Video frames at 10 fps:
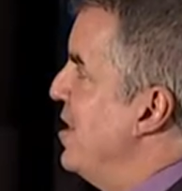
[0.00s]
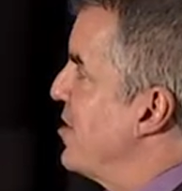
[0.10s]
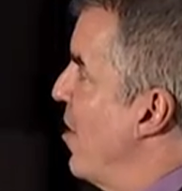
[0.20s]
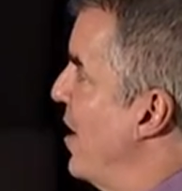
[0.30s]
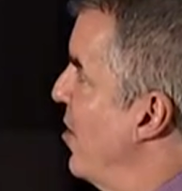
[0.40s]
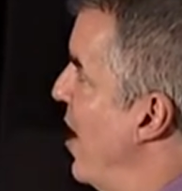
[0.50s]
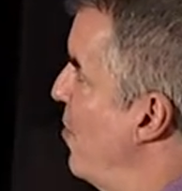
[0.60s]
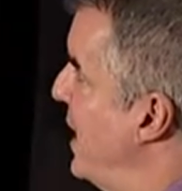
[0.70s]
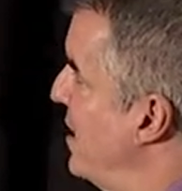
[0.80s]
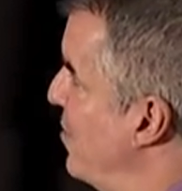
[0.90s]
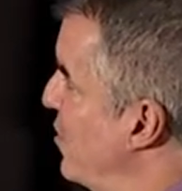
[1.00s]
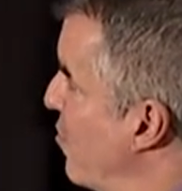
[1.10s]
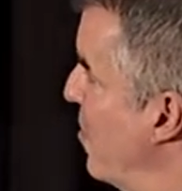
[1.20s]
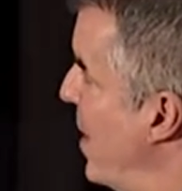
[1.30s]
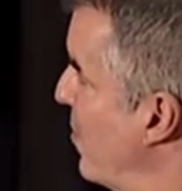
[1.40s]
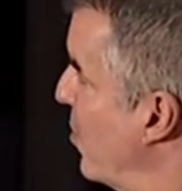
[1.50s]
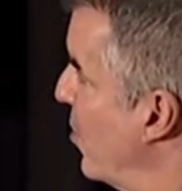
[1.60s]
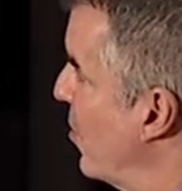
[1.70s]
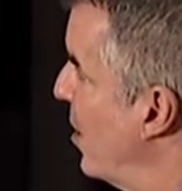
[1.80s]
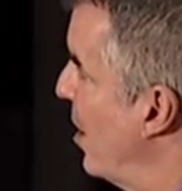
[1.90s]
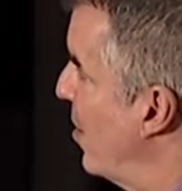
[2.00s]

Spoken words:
So I don't know how many of you remember